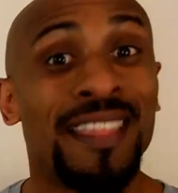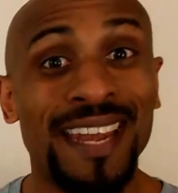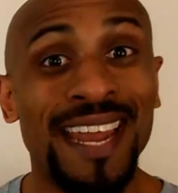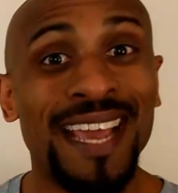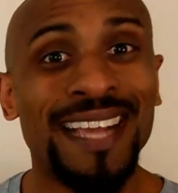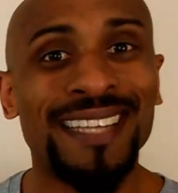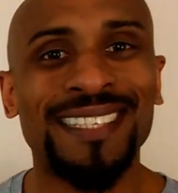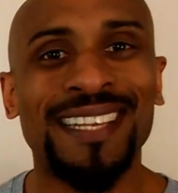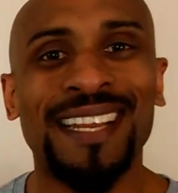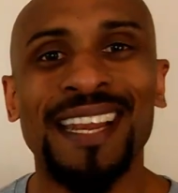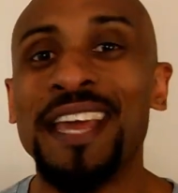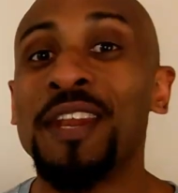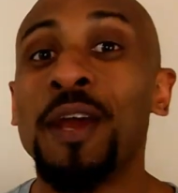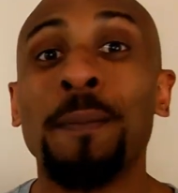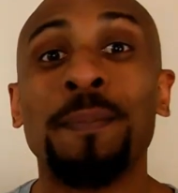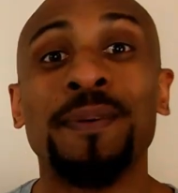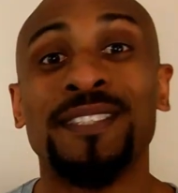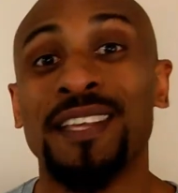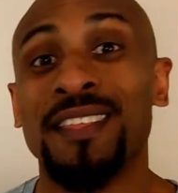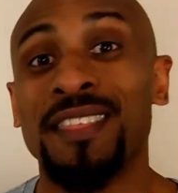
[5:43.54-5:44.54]
The next gland
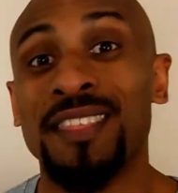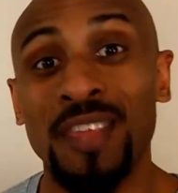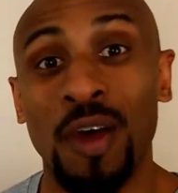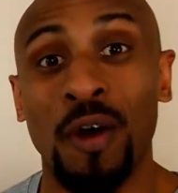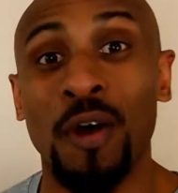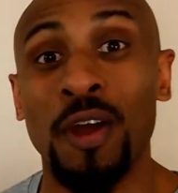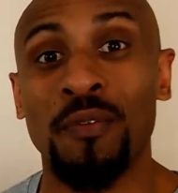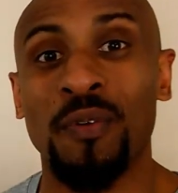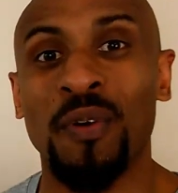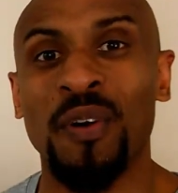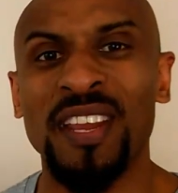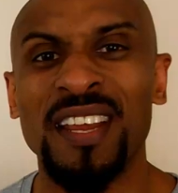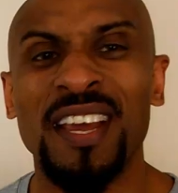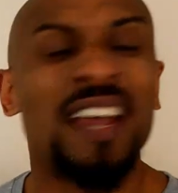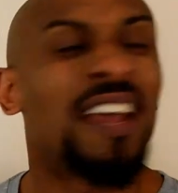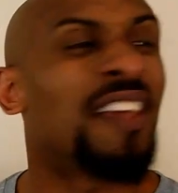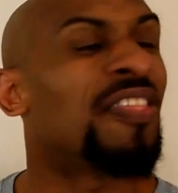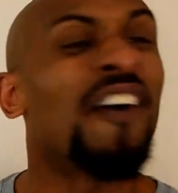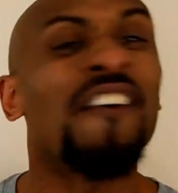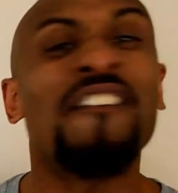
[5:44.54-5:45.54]
up is a thyroid,
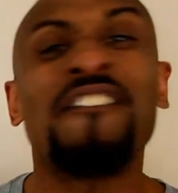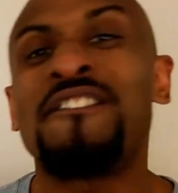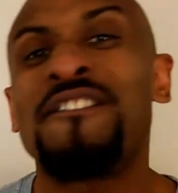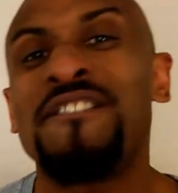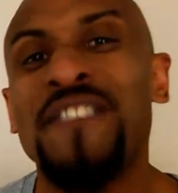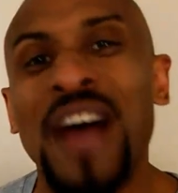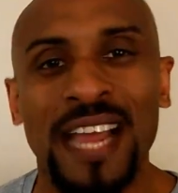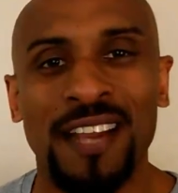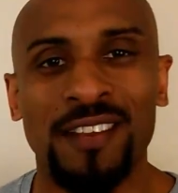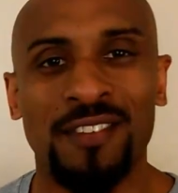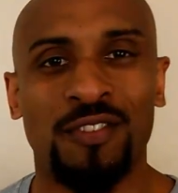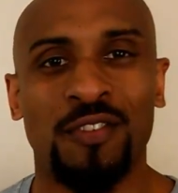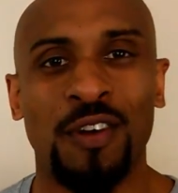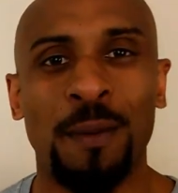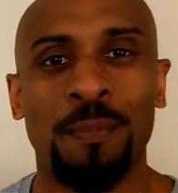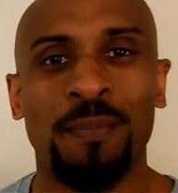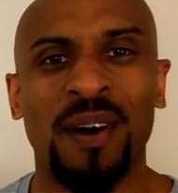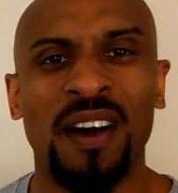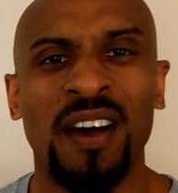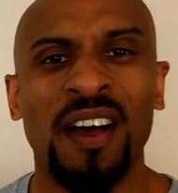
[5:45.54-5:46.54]
the fat
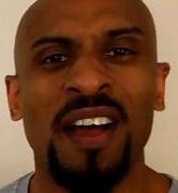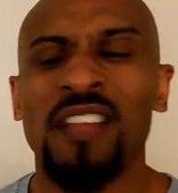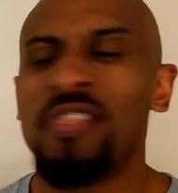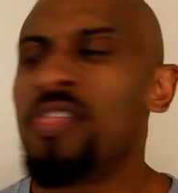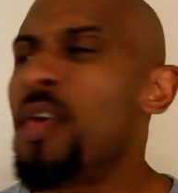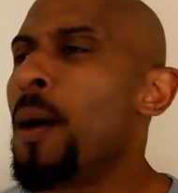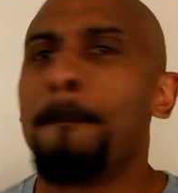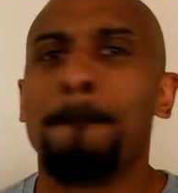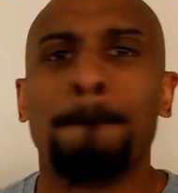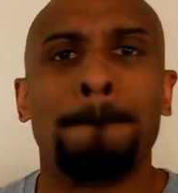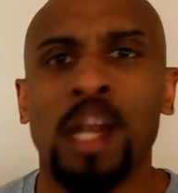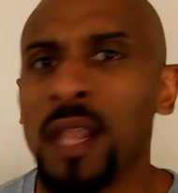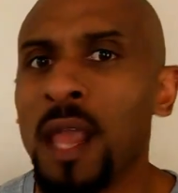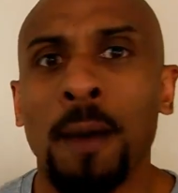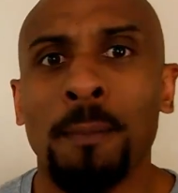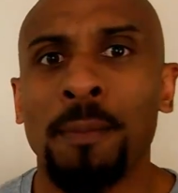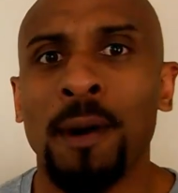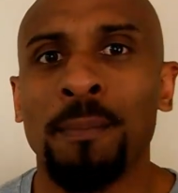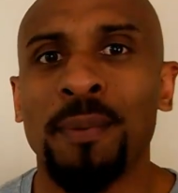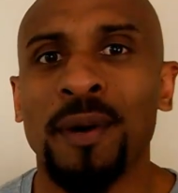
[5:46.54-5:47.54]
stripper, the
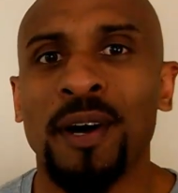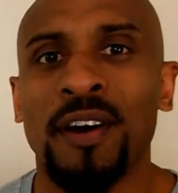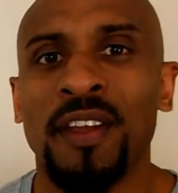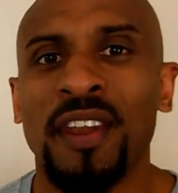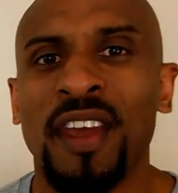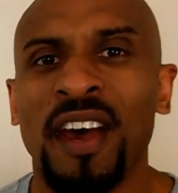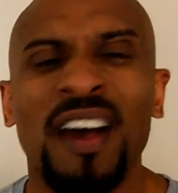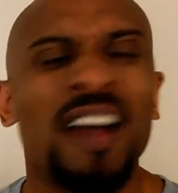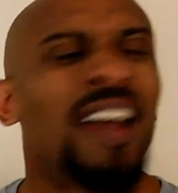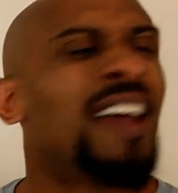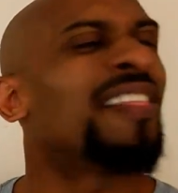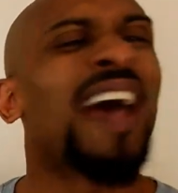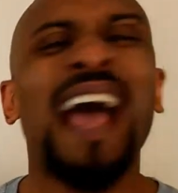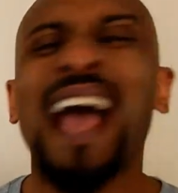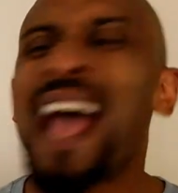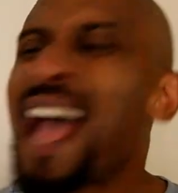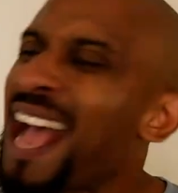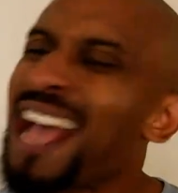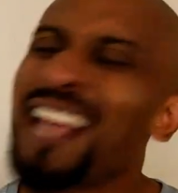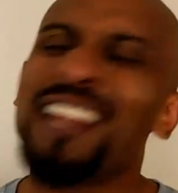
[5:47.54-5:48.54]
blubber burner,
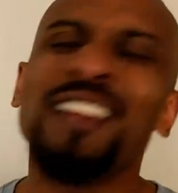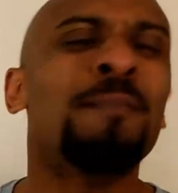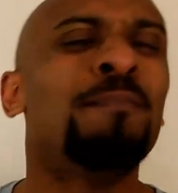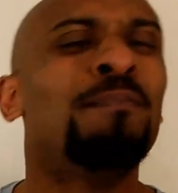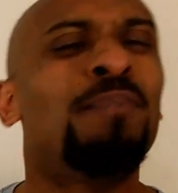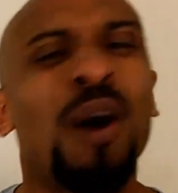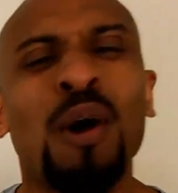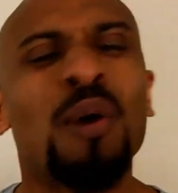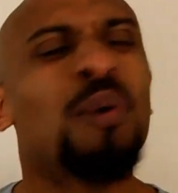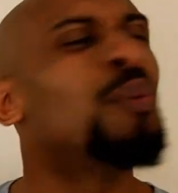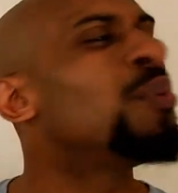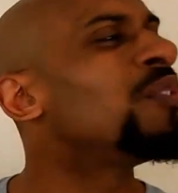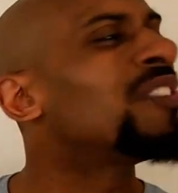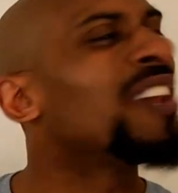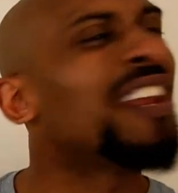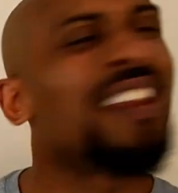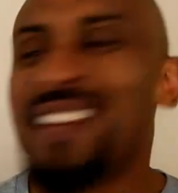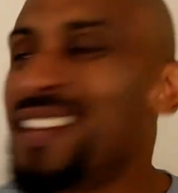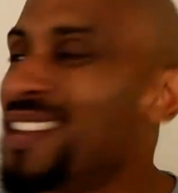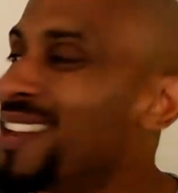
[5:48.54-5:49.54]
the
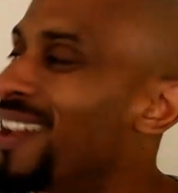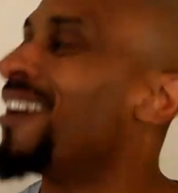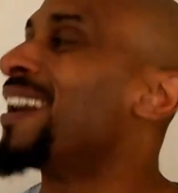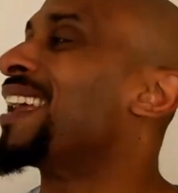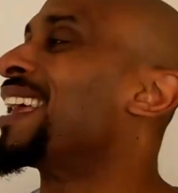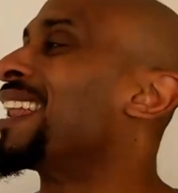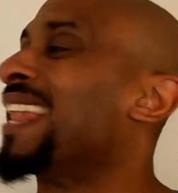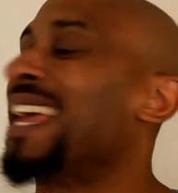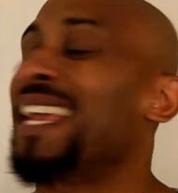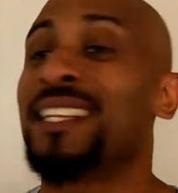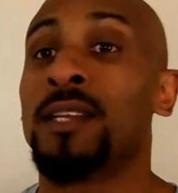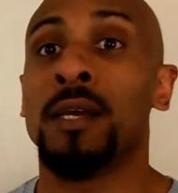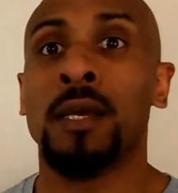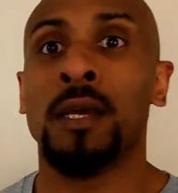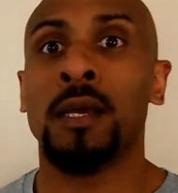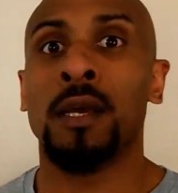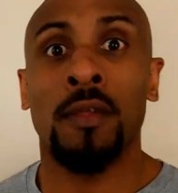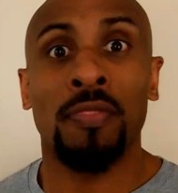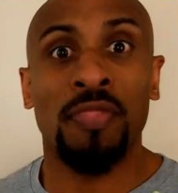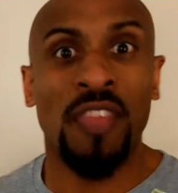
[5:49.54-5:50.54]
adipose annihilator.
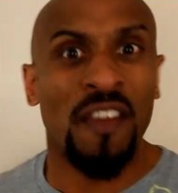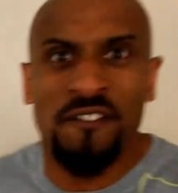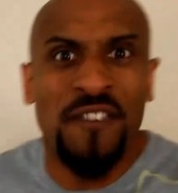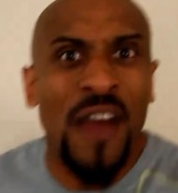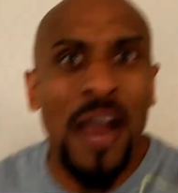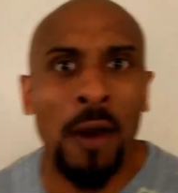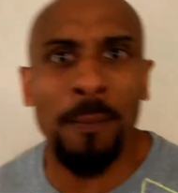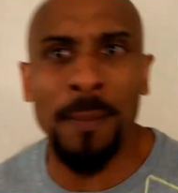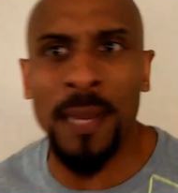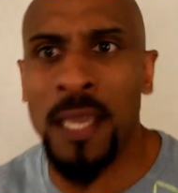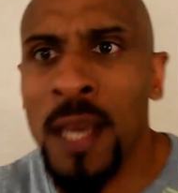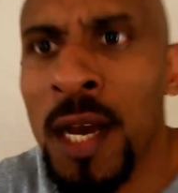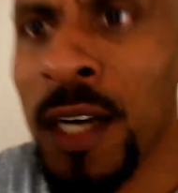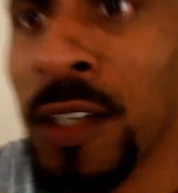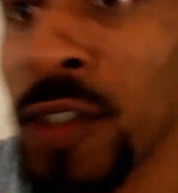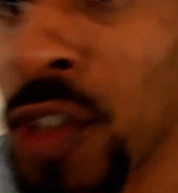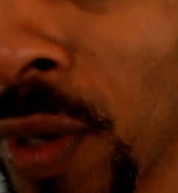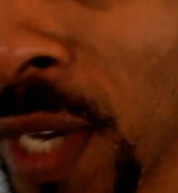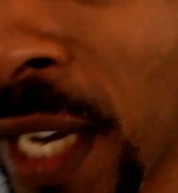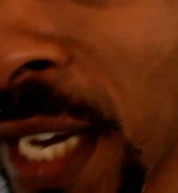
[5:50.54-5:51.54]
They found me. I
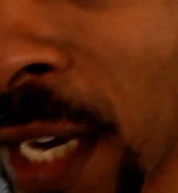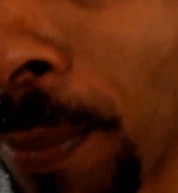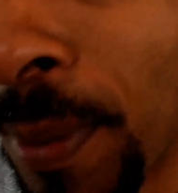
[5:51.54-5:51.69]
don't know